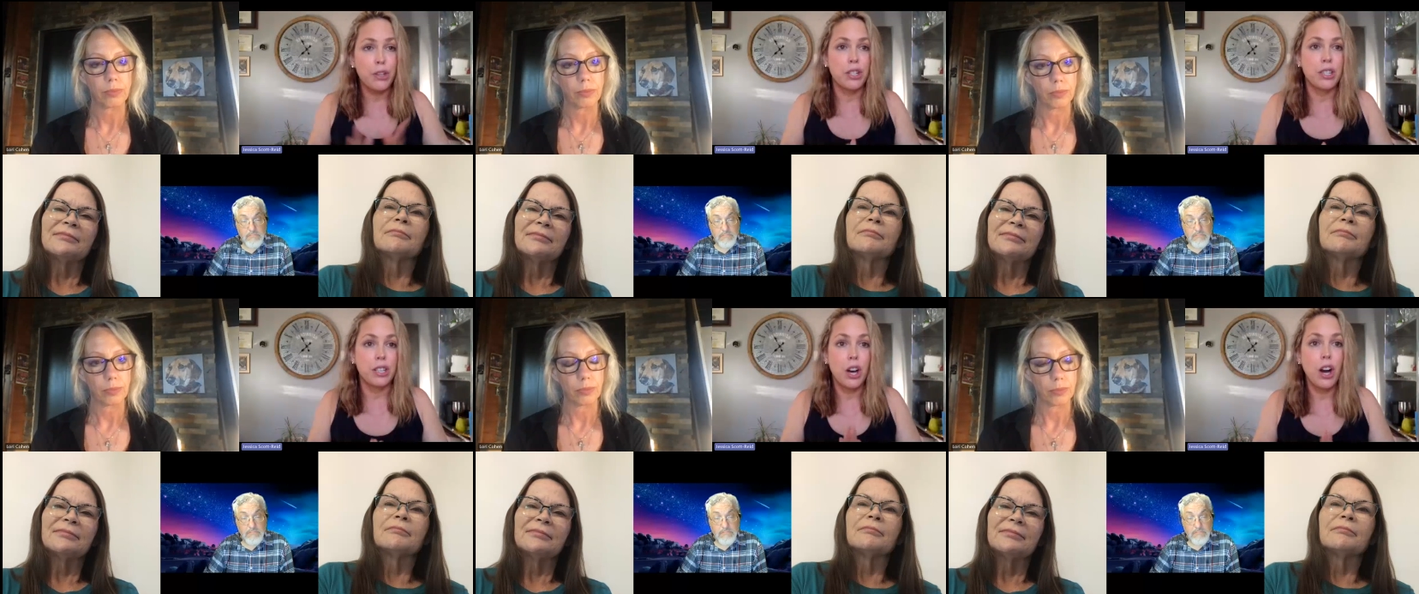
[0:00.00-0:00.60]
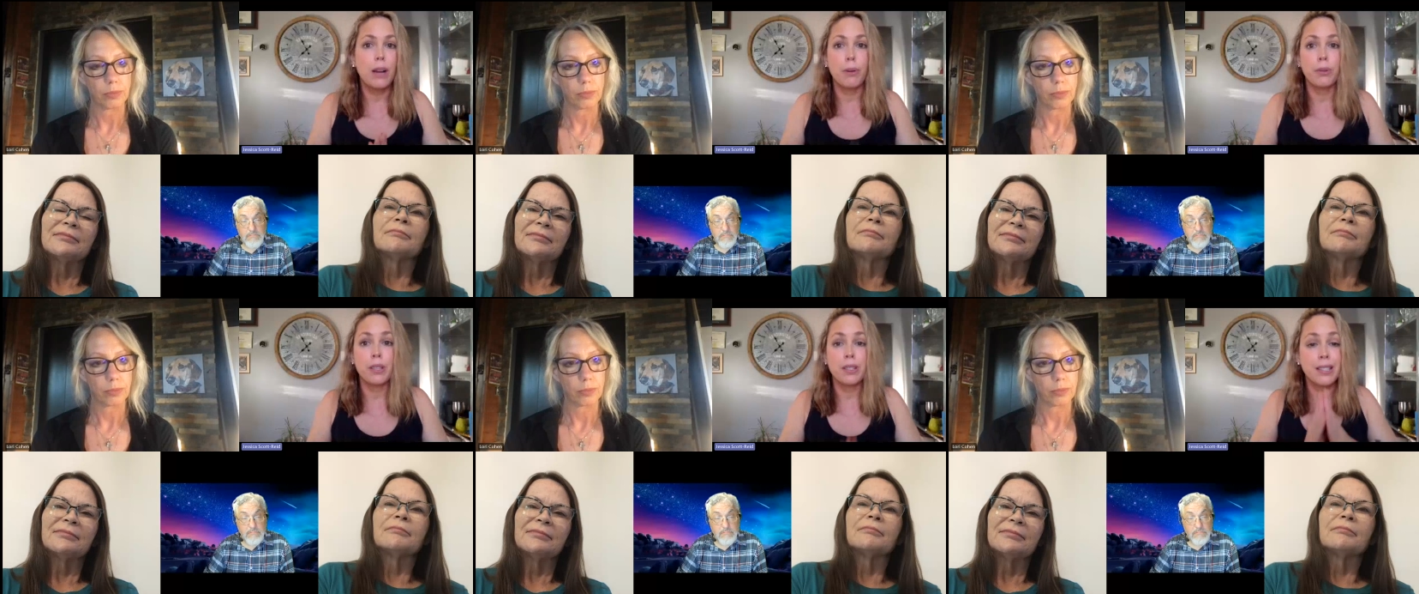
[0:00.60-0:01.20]
Speaker 1: a permission to
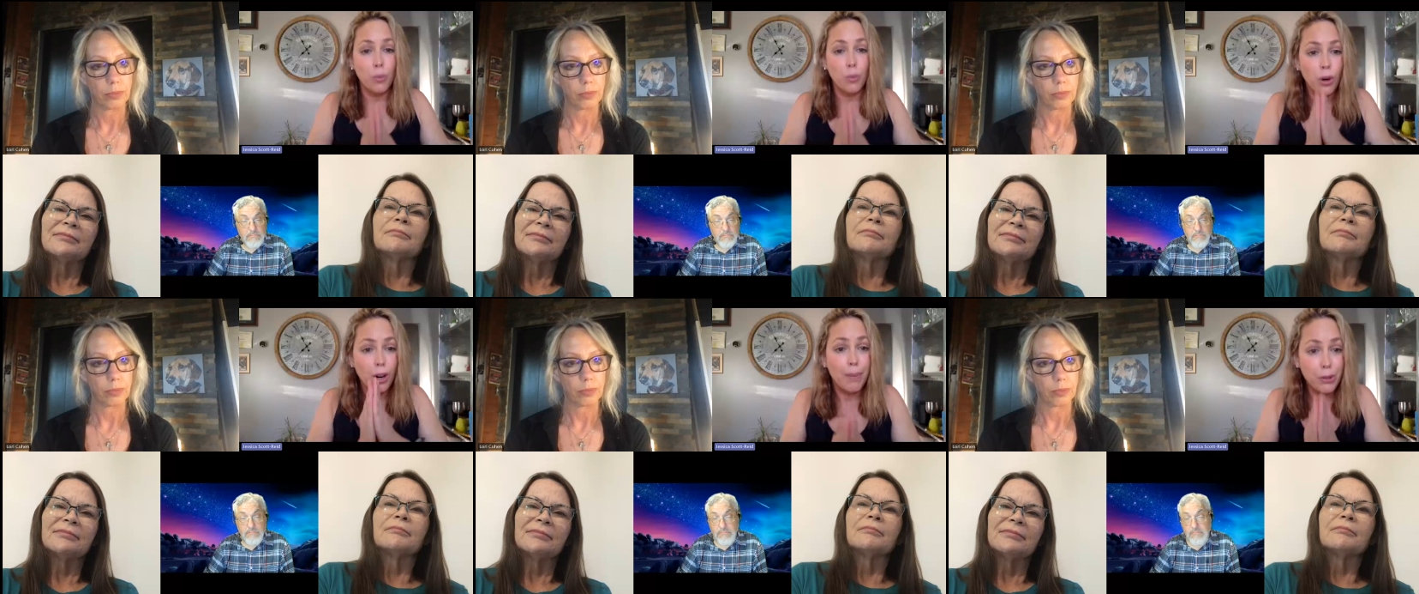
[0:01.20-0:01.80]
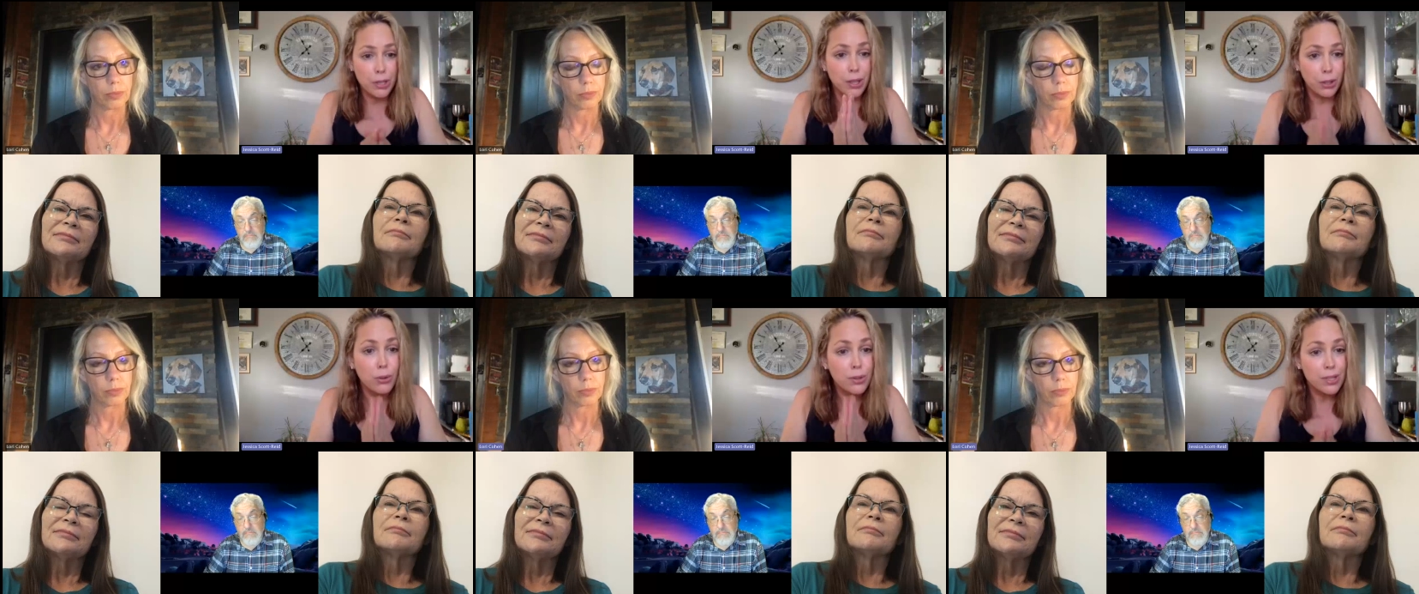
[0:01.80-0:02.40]
talk about this is that we're
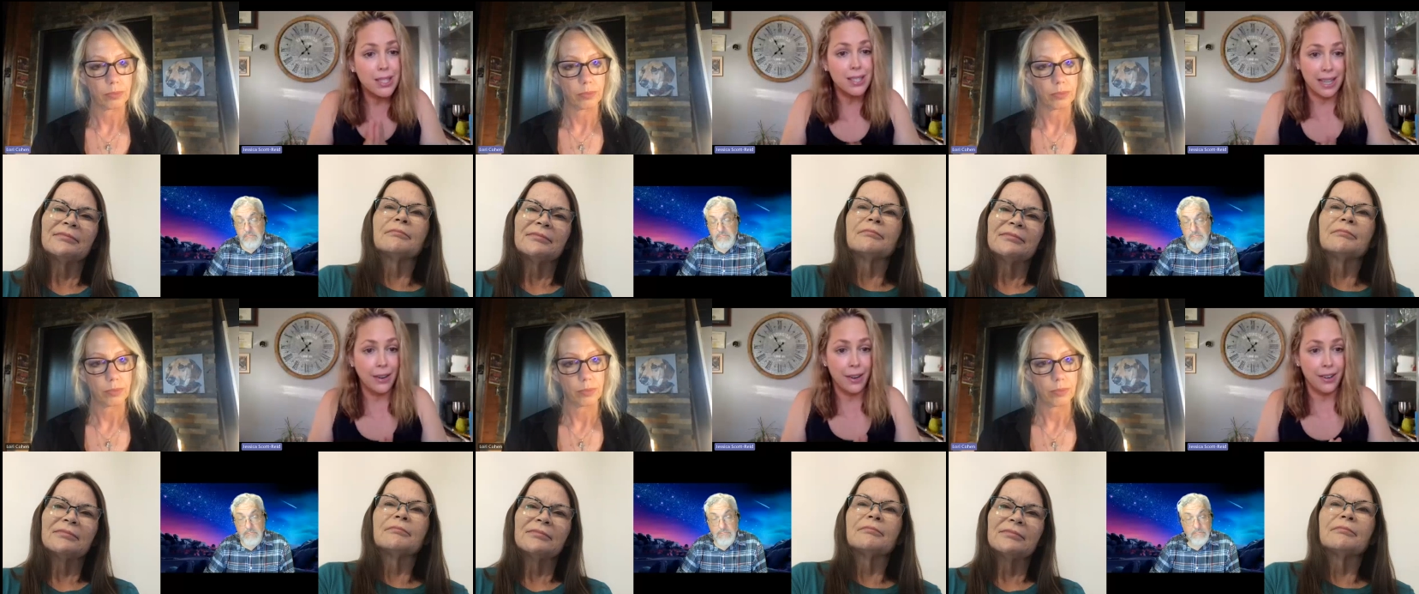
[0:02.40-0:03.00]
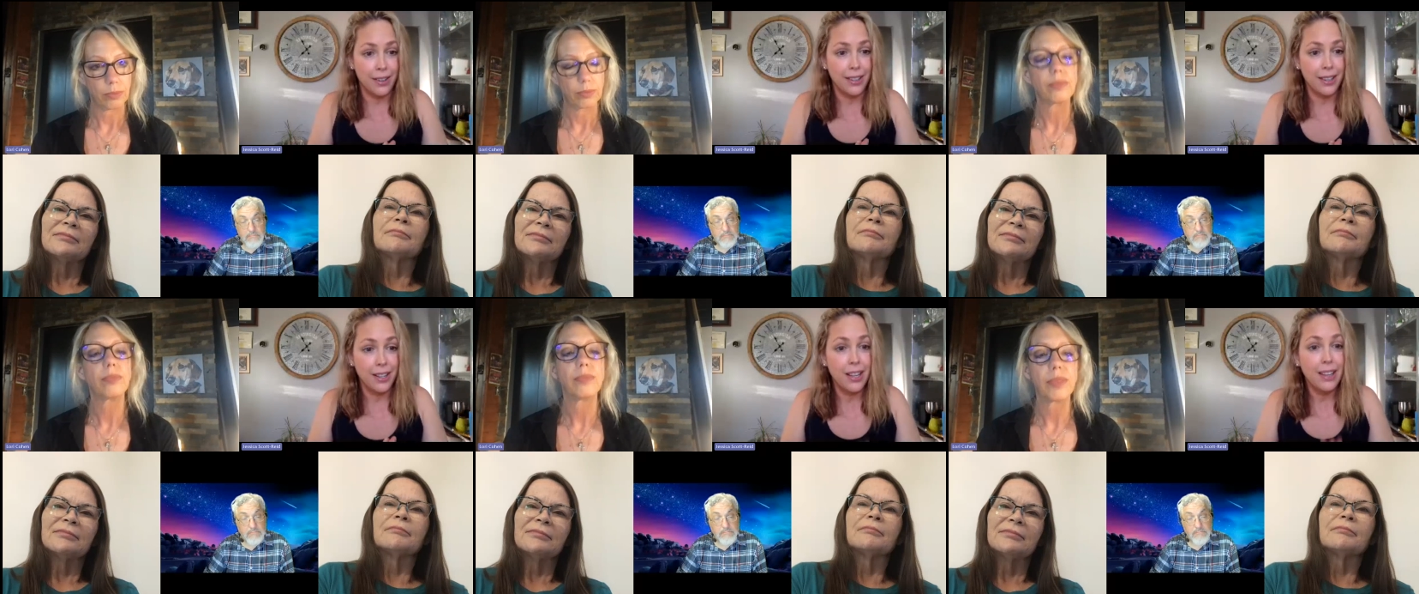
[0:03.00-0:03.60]
about to lose the center
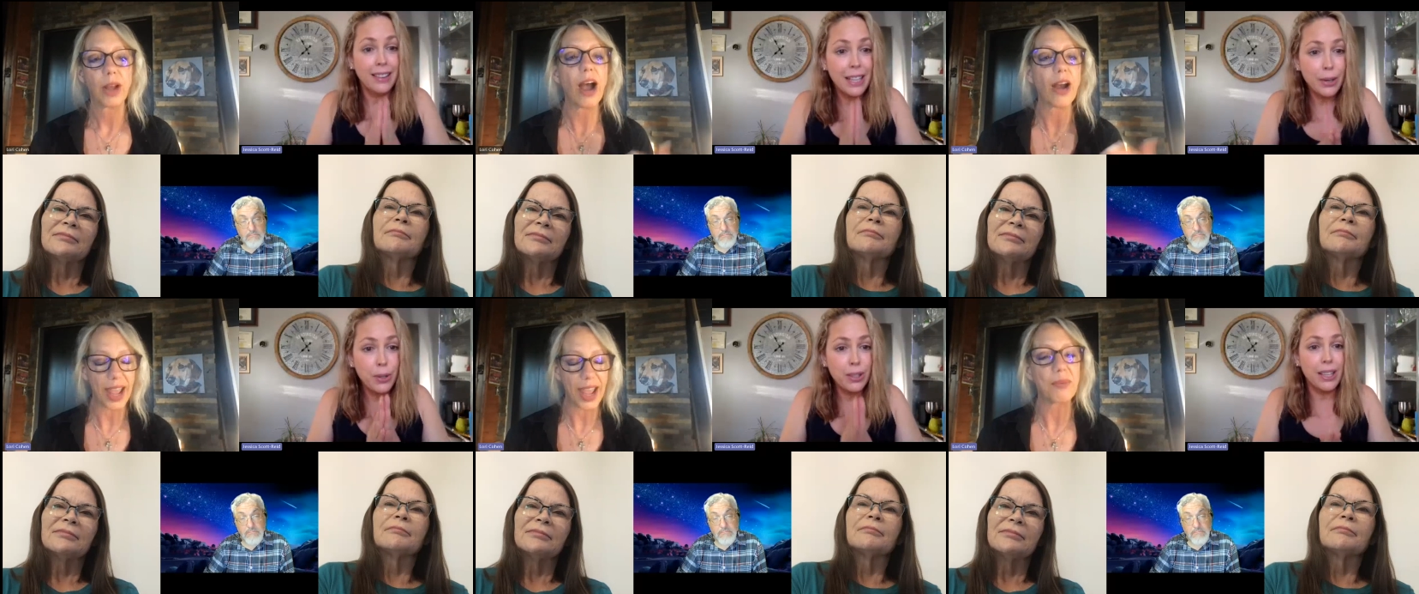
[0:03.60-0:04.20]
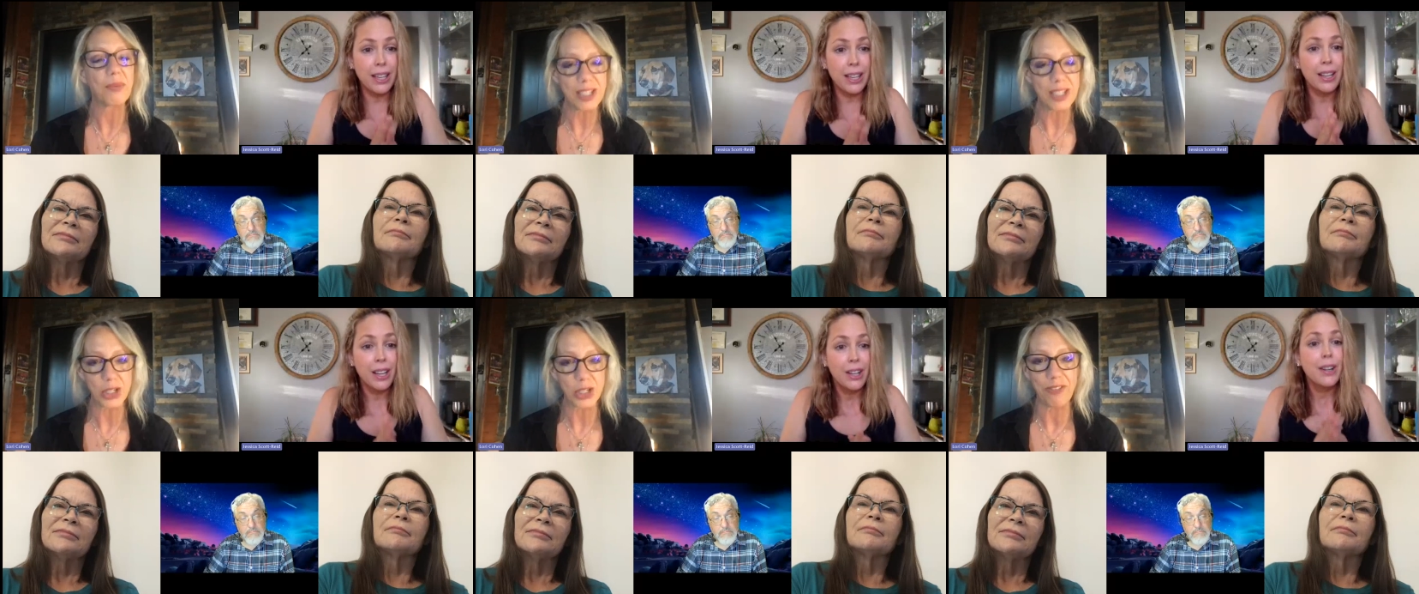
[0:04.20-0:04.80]
Okay, Literally, I
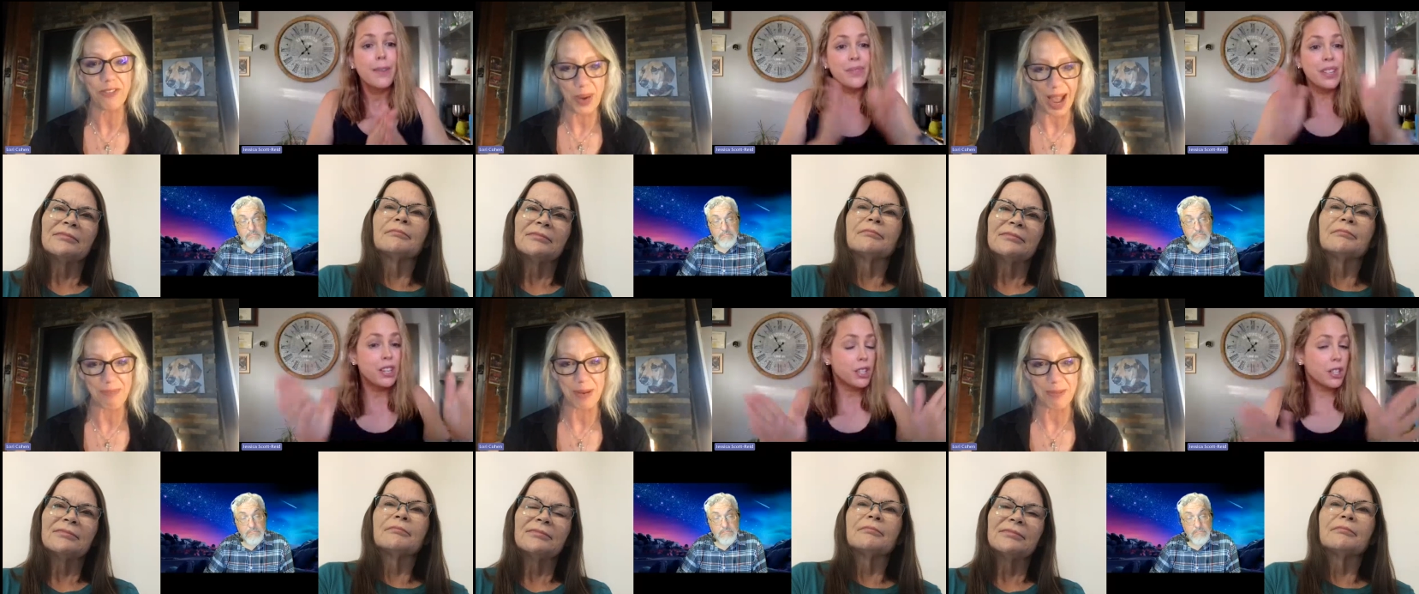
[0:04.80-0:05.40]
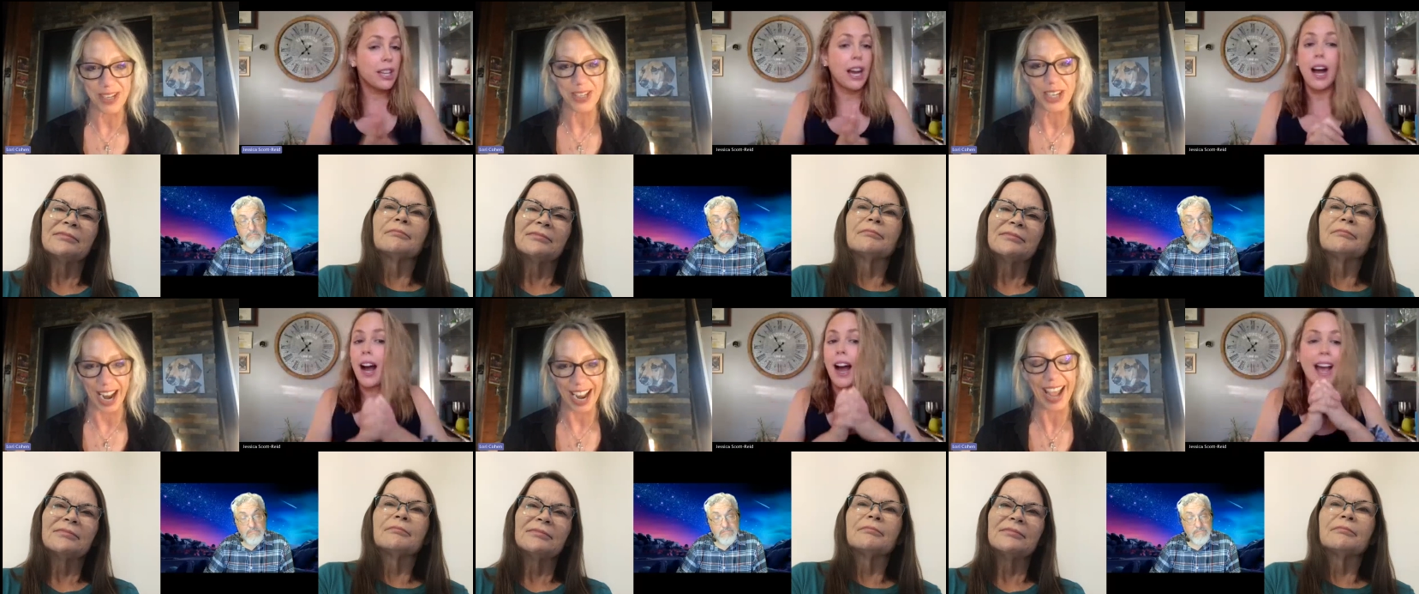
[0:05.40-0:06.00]
wasn't sure
Speaker 2: if you had
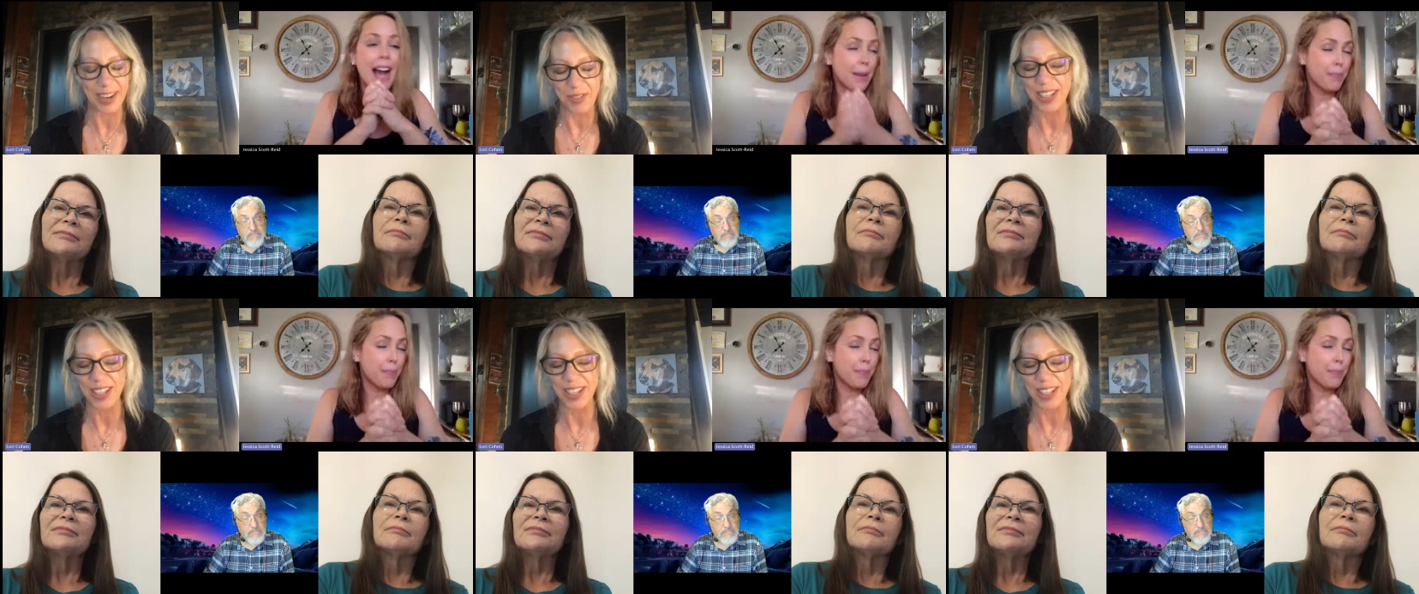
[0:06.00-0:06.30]
permission. I had a